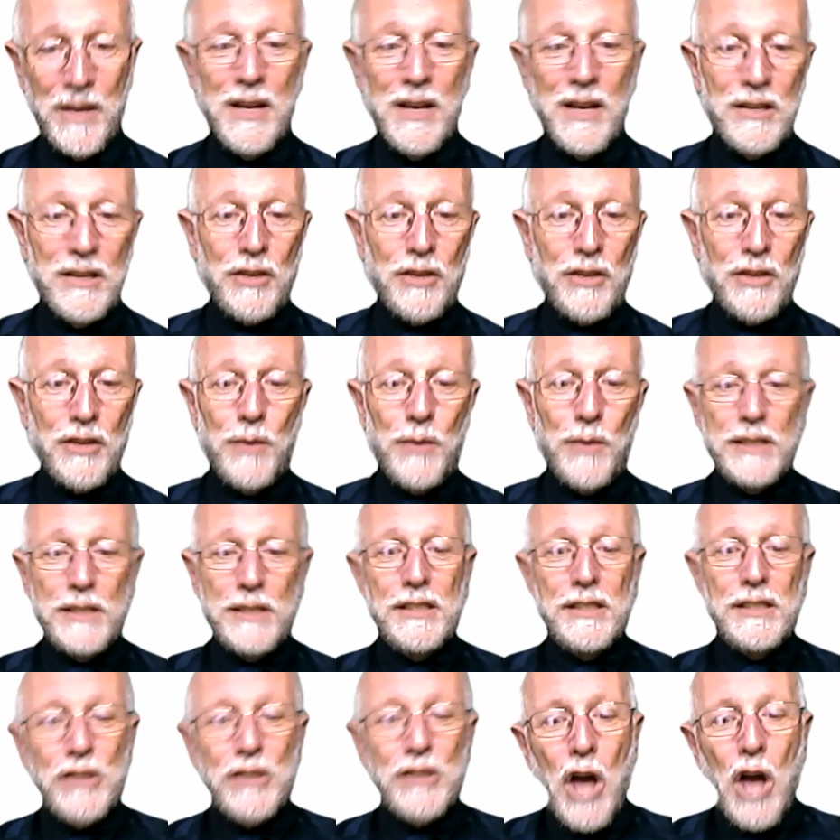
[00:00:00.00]
So the question
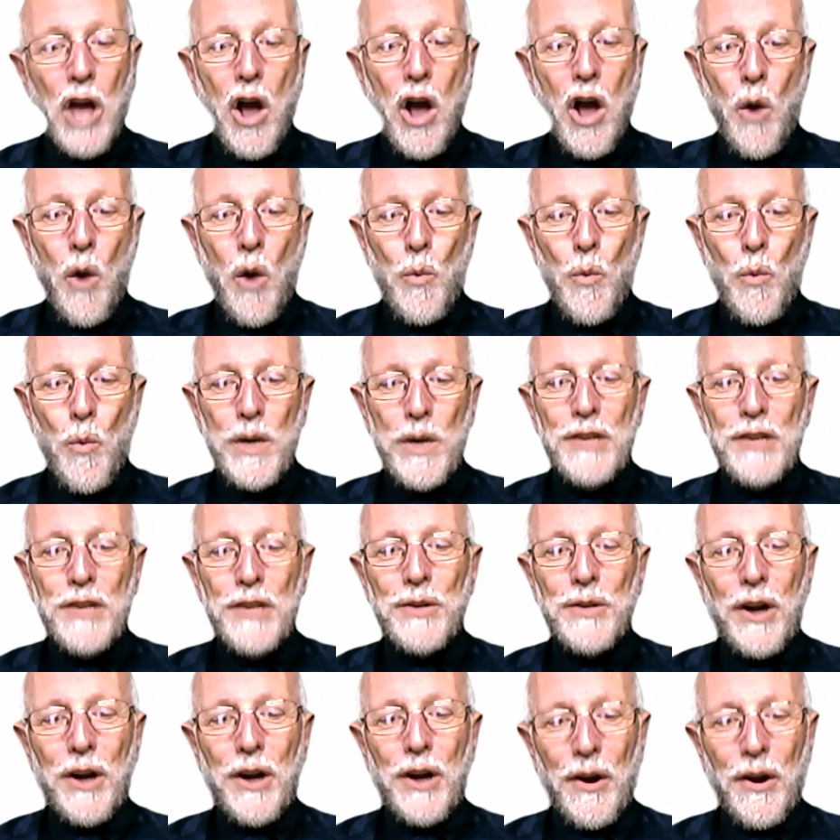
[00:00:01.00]
is, what do you
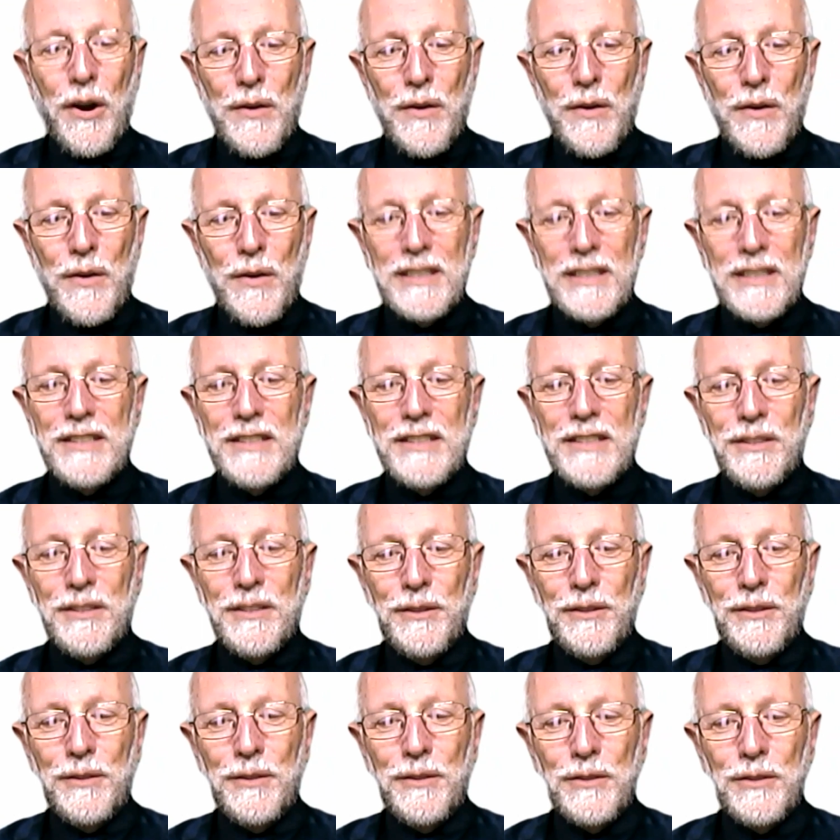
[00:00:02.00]
currently
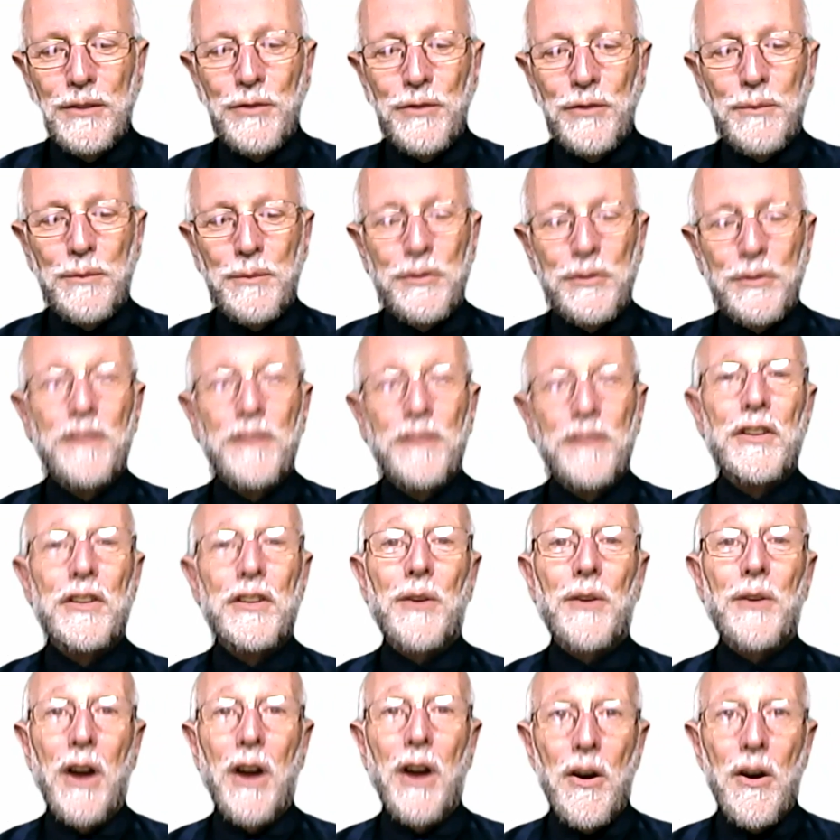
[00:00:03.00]
do to improve
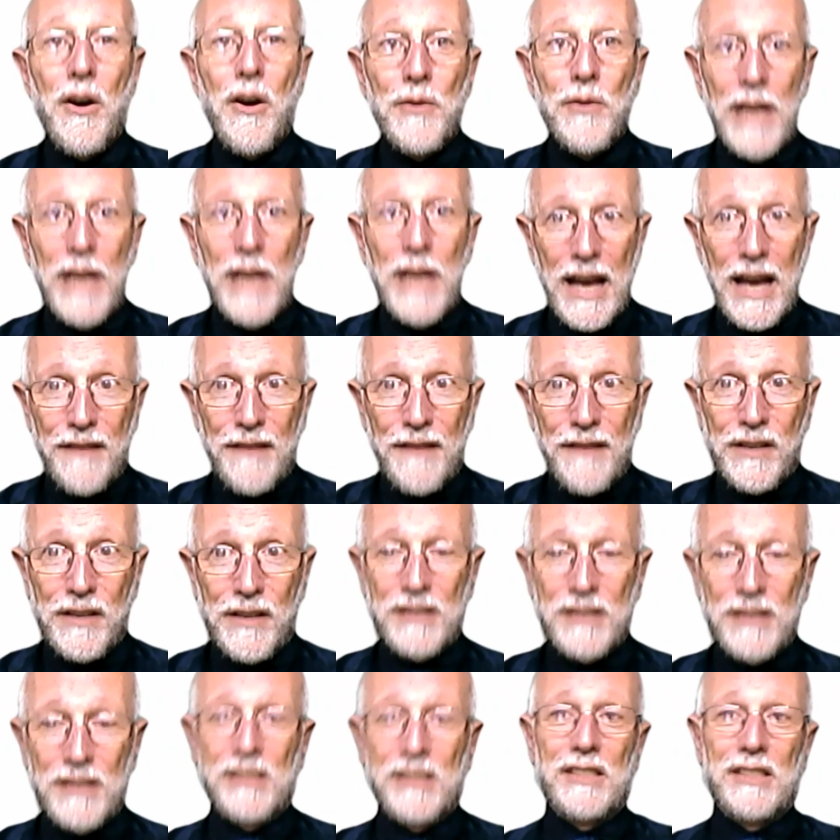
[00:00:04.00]
your own
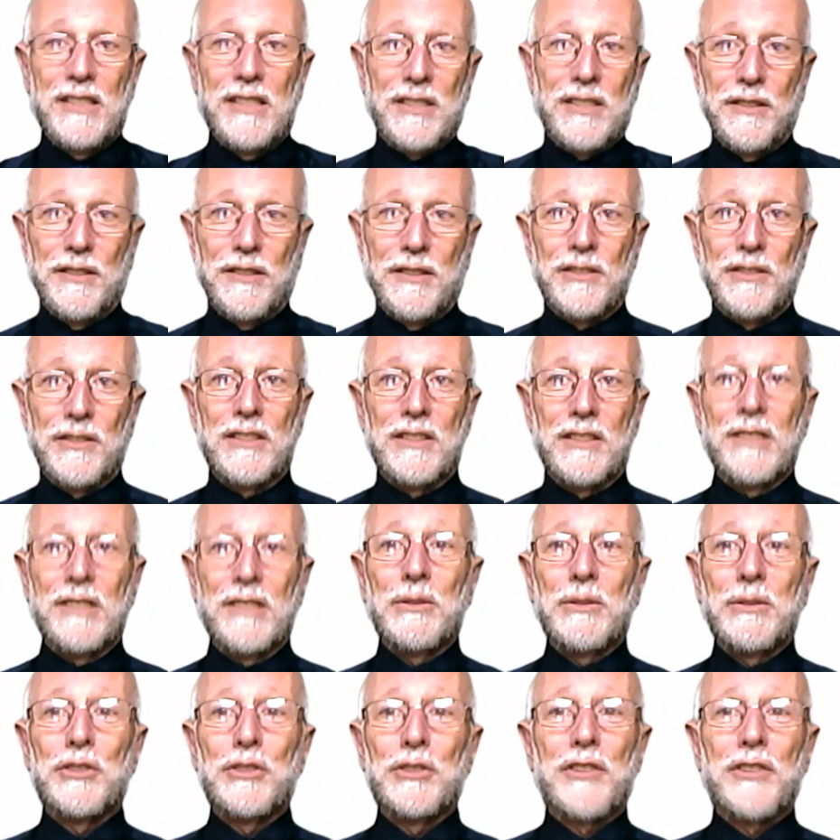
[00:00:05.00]
advocacy skills? Let's see
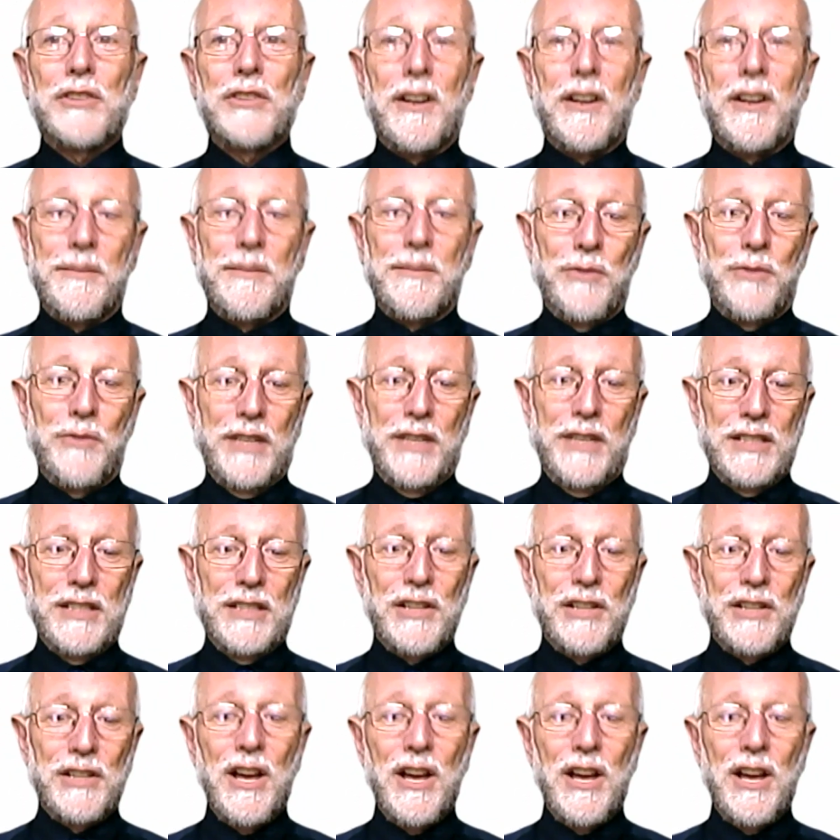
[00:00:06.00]
what your starting point is.